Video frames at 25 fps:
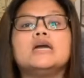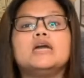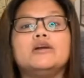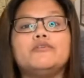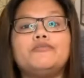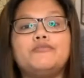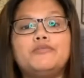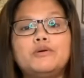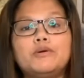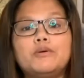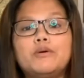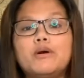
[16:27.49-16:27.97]

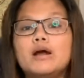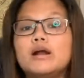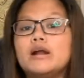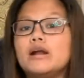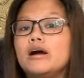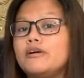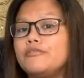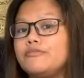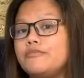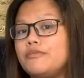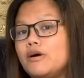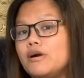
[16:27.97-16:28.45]
If you are
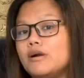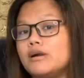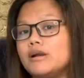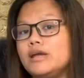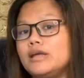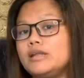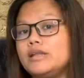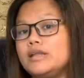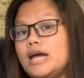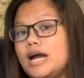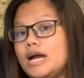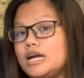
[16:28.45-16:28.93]
a
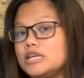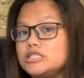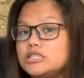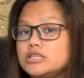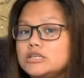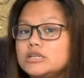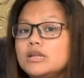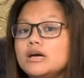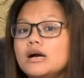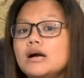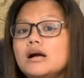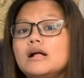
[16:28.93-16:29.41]
foreign
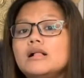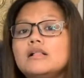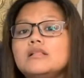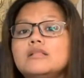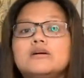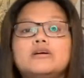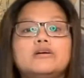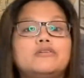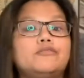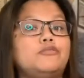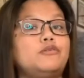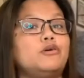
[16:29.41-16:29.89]

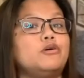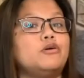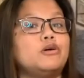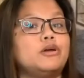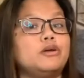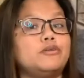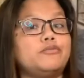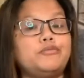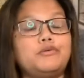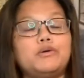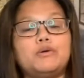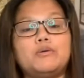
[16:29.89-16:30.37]
national
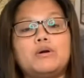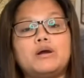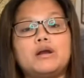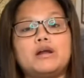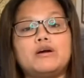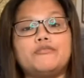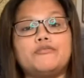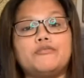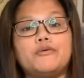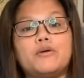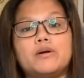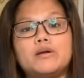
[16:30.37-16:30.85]
or if you
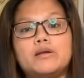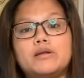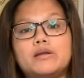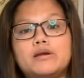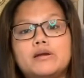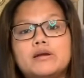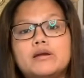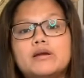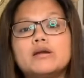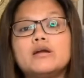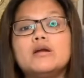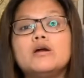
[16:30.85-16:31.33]
are a
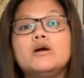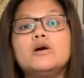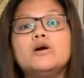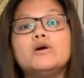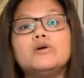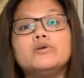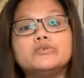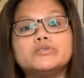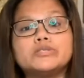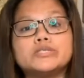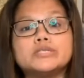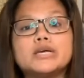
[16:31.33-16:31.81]
foreigner
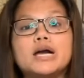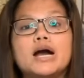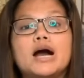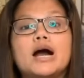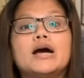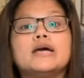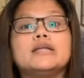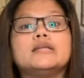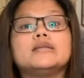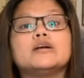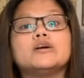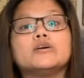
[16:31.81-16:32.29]
who's
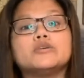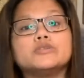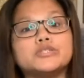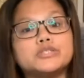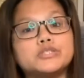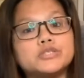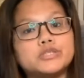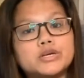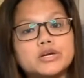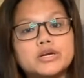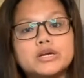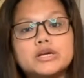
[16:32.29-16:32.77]
got
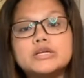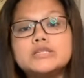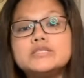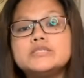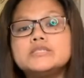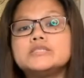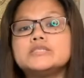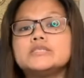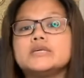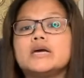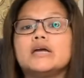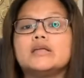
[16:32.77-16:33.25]

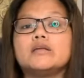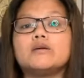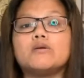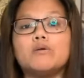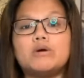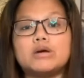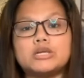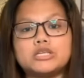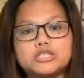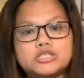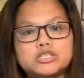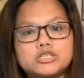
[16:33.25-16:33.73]
concerns and
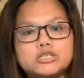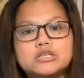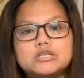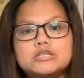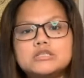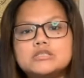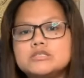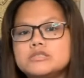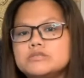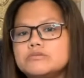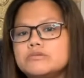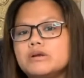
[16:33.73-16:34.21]

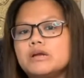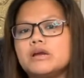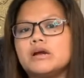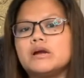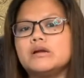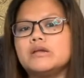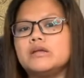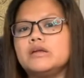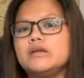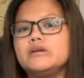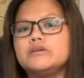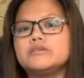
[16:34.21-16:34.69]
questions
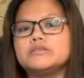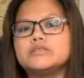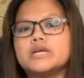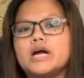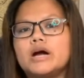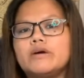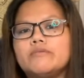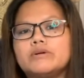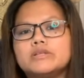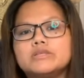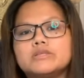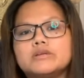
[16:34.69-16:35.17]
regarding your
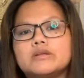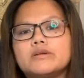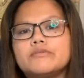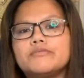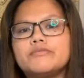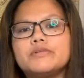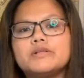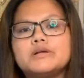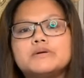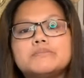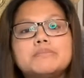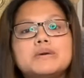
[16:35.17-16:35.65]
travel to the
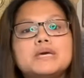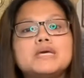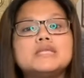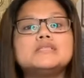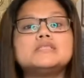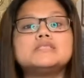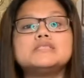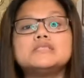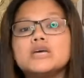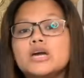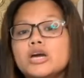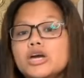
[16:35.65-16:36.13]

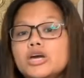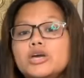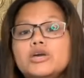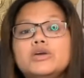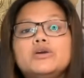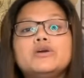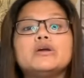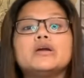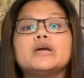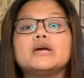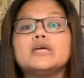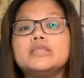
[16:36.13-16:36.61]
Philippines,
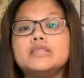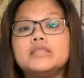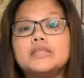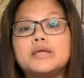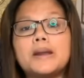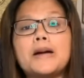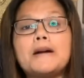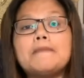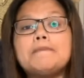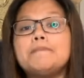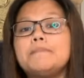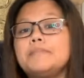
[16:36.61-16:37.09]
you can
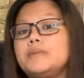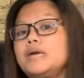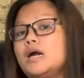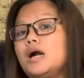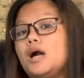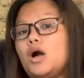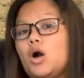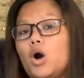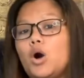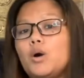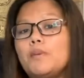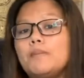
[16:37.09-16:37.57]
drop me
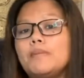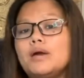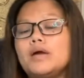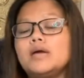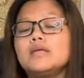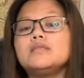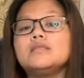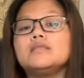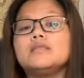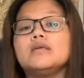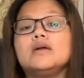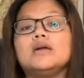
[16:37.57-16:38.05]
a
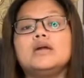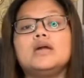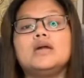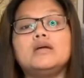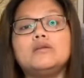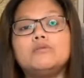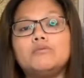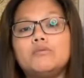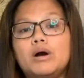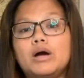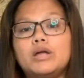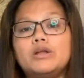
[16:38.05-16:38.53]
comment
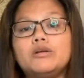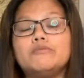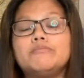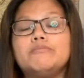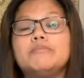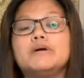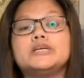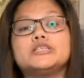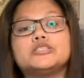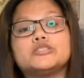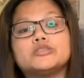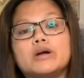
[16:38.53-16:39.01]
in one
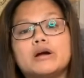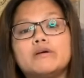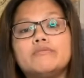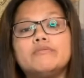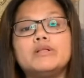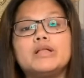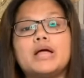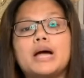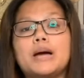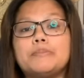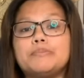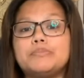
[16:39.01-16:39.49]
of my
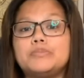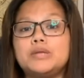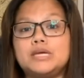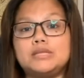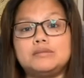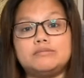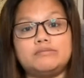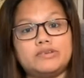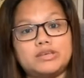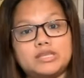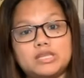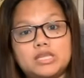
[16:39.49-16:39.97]
travel
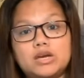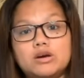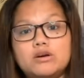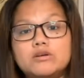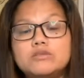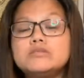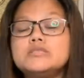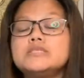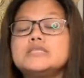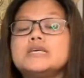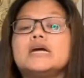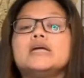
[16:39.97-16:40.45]
update
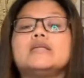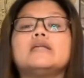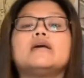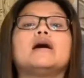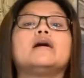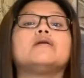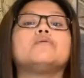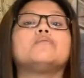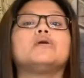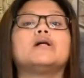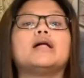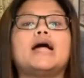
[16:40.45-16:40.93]
videos and
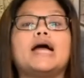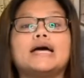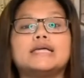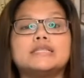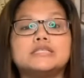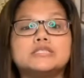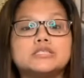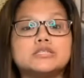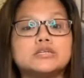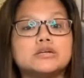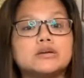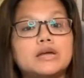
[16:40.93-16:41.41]
I will
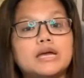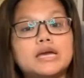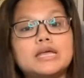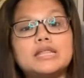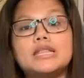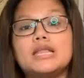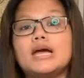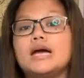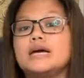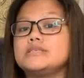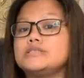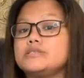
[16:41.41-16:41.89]
answer
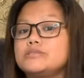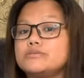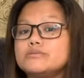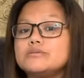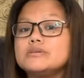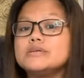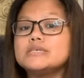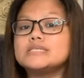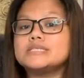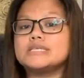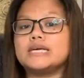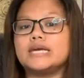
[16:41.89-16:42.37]
it as
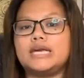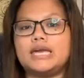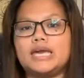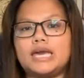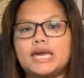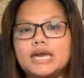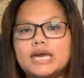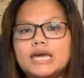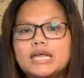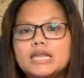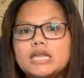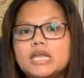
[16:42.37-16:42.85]
soon as I
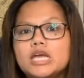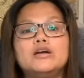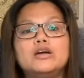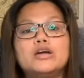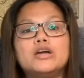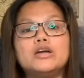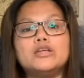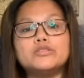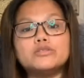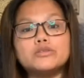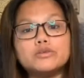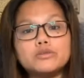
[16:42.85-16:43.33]
can.
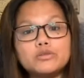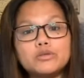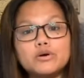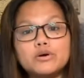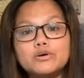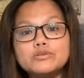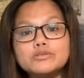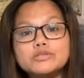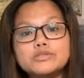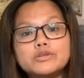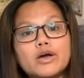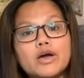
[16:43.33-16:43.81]
And to
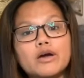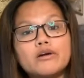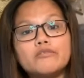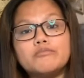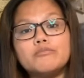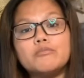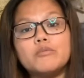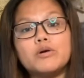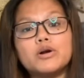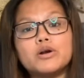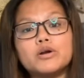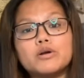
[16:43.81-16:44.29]
those who
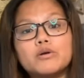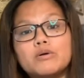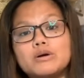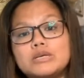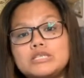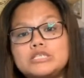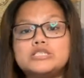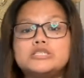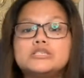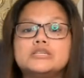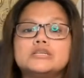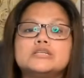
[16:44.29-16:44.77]
have more
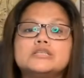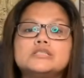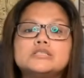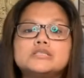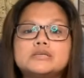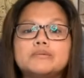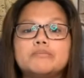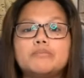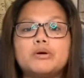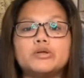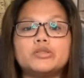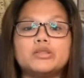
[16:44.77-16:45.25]

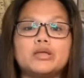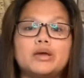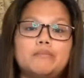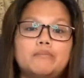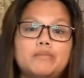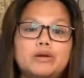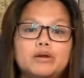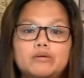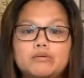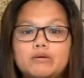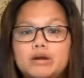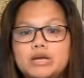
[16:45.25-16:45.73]
questions about
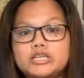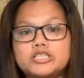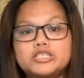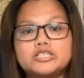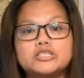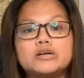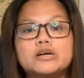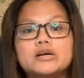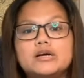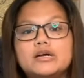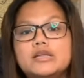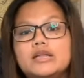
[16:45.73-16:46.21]

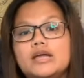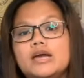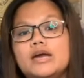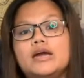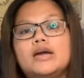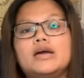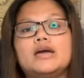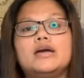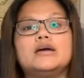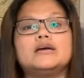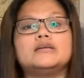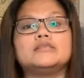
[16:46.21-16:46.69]
immigration
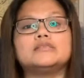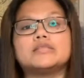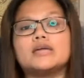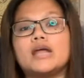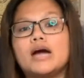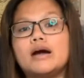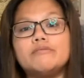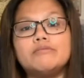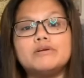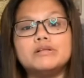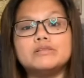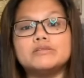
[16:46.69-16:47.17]
and
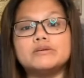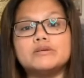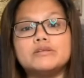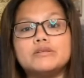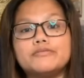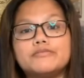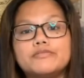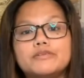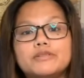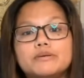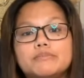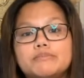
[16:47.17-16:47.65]
travel to
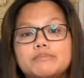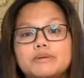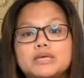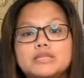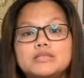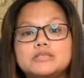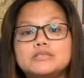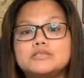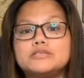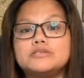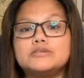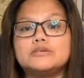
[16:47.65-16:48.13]
the
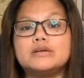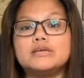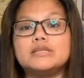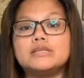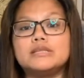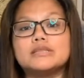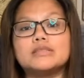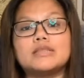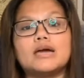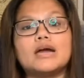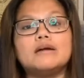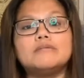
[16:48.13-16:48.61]
Philippines
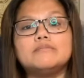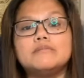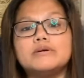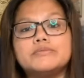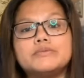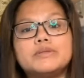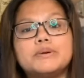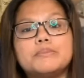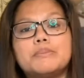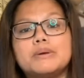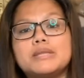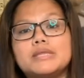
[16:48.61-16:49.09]
during the time
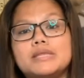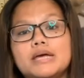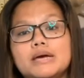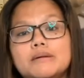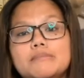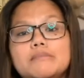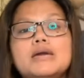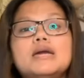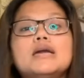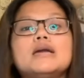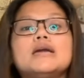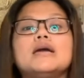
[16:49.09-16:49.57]
of the
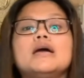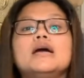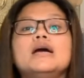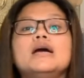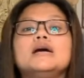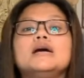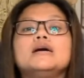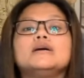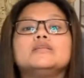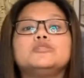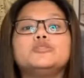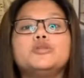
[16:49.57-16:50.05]
pandemic,
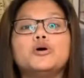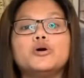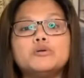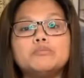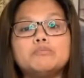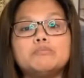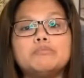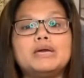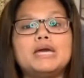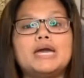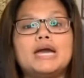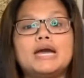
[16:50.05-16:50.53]

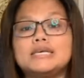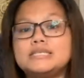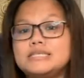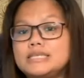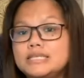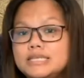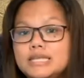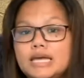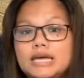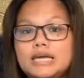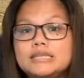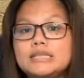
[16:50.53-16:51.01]
don't be
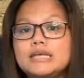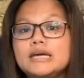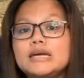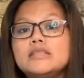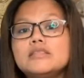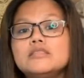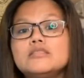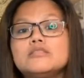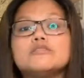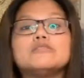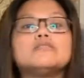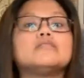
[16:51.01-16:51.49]

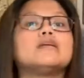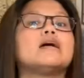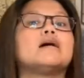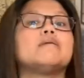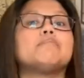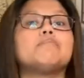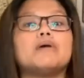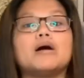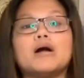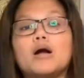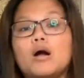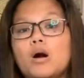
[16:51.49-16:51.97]
hesitated to
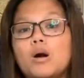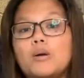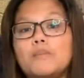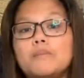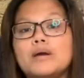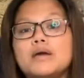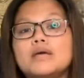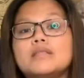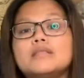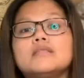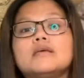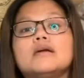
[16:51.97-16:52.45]
drop a
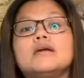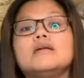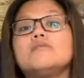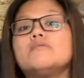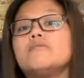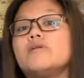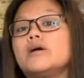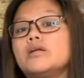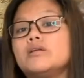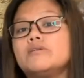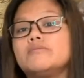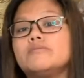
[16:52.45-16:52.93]
comment
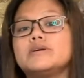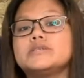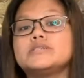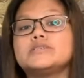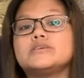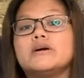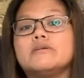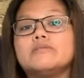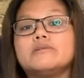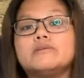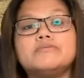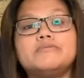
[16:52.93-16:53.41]
in one of our
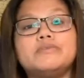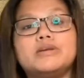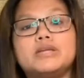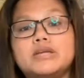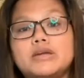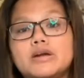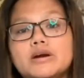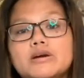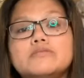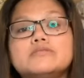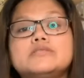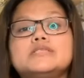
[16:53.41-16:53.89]
travel
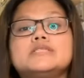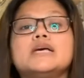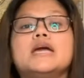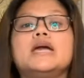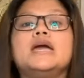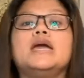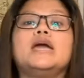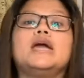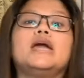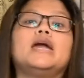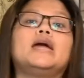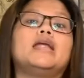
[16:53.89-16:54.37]
videos
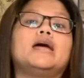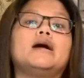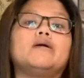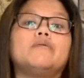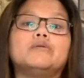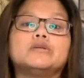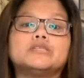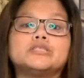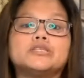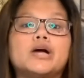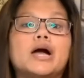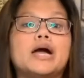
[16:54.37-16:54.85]
and I
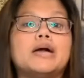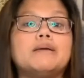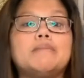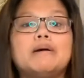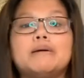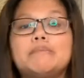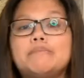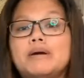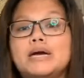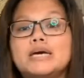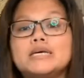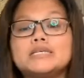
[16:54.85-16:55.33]
will try
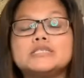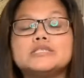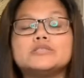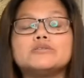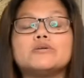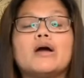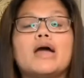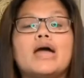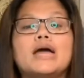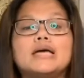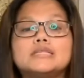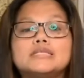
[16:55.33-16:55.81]
my best
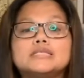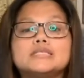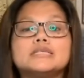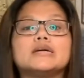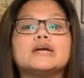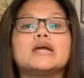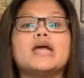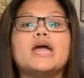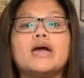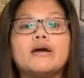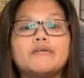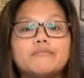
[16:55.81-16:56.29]
to
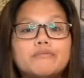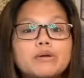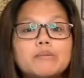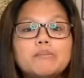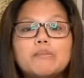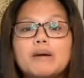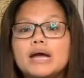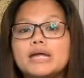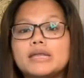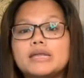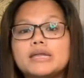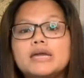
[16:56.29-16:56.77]
answer
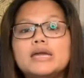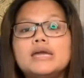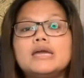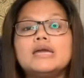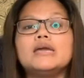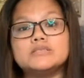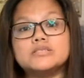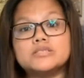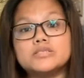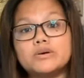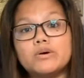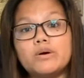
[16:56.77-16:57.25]

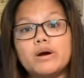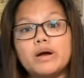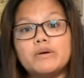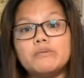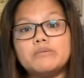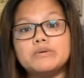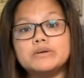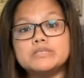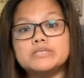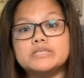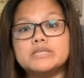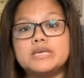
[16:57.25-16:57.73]
everybody. So I
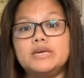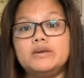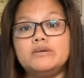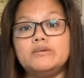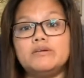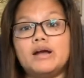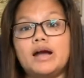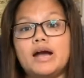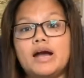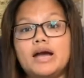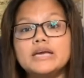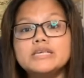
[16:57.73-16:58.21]
will see you
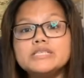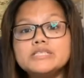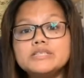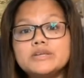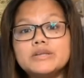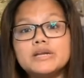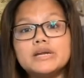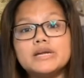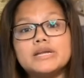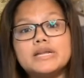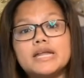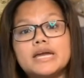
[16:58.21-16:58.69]
guys
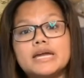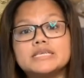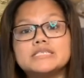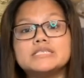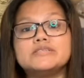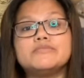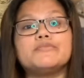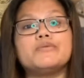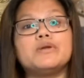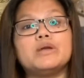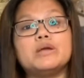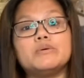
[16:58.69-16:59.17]
in our
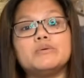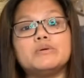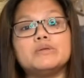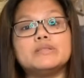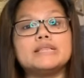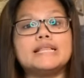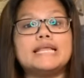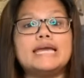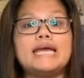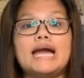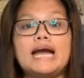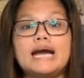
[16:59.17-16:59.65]
next
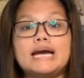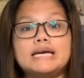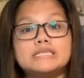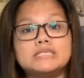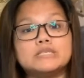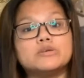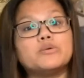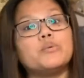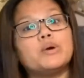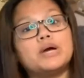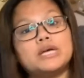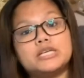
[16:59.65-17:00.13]
frequently
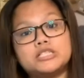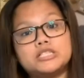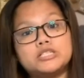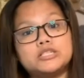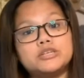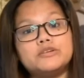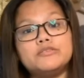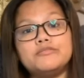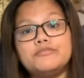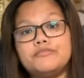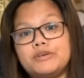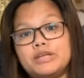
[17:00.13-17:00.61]
asked
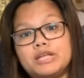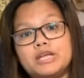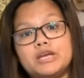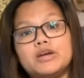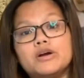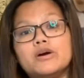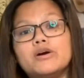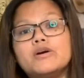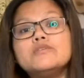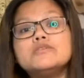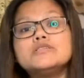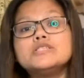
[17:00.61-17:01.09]
question
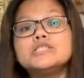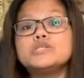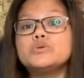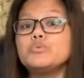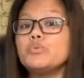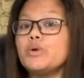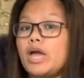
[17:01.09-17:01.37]
videos.